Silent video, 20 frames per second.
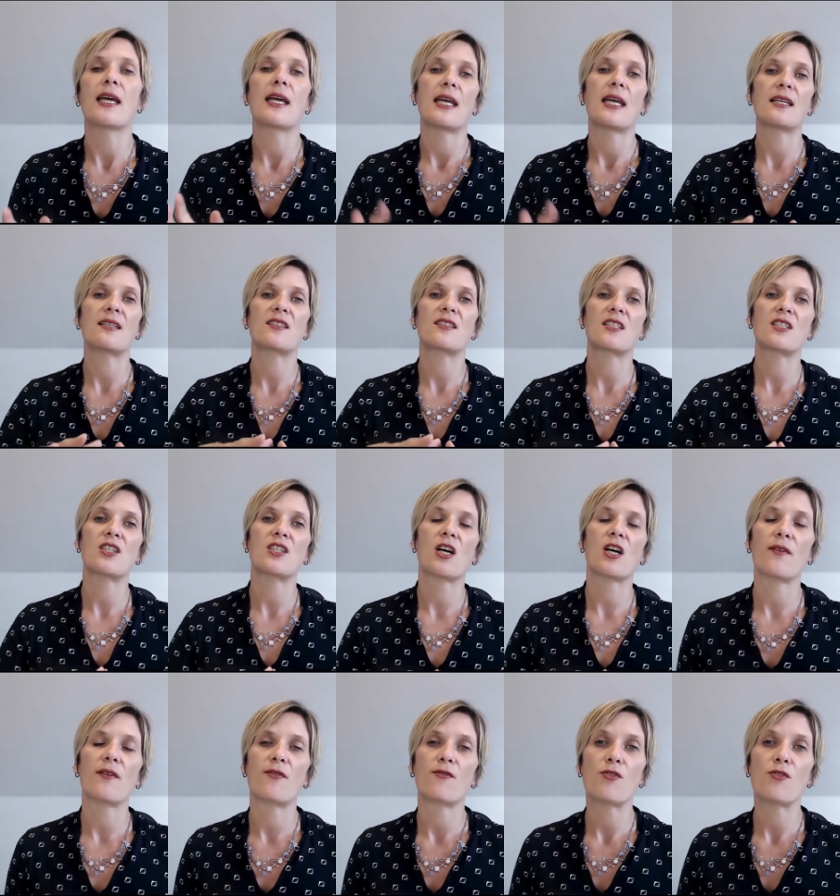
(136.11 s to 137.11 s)
is to
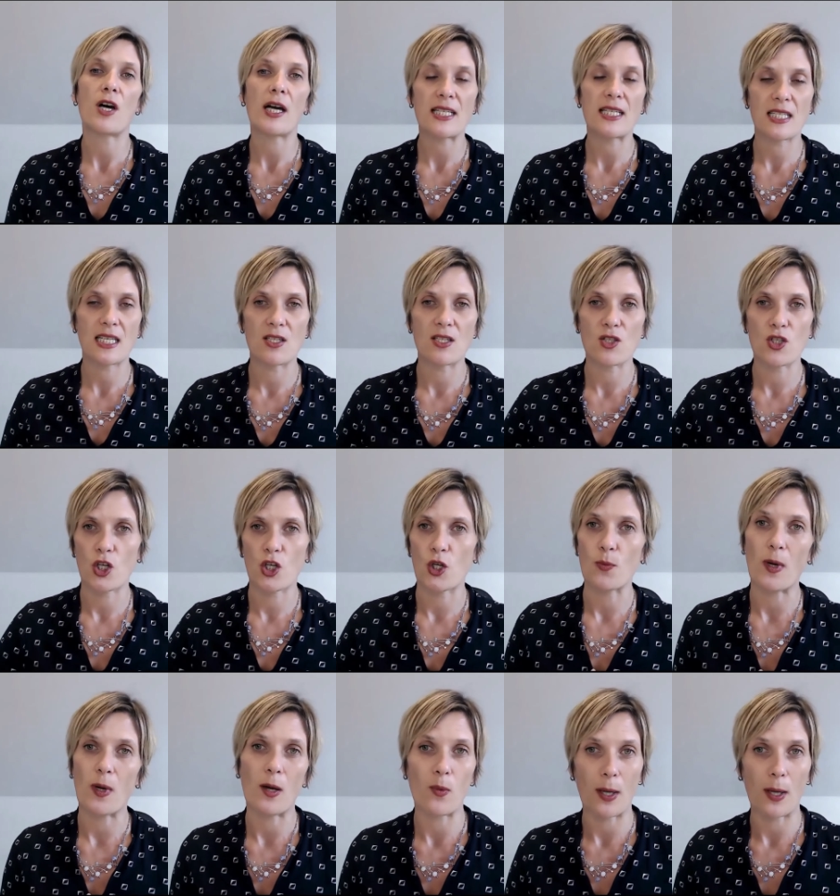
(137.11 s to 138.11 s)
dive right into
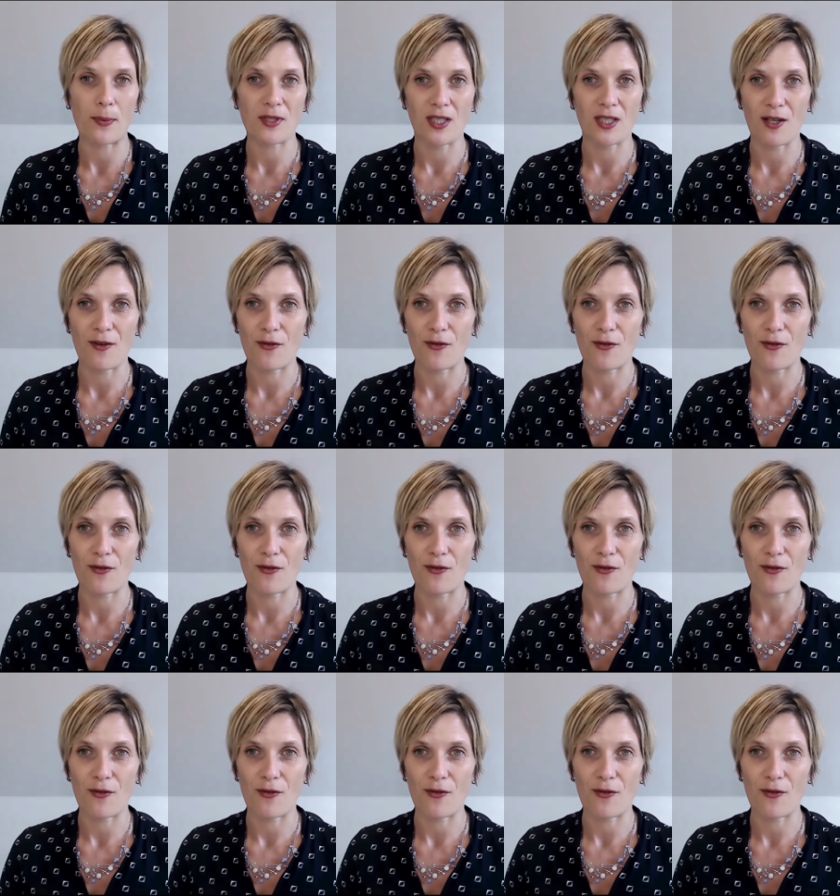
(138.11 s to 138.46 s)
my website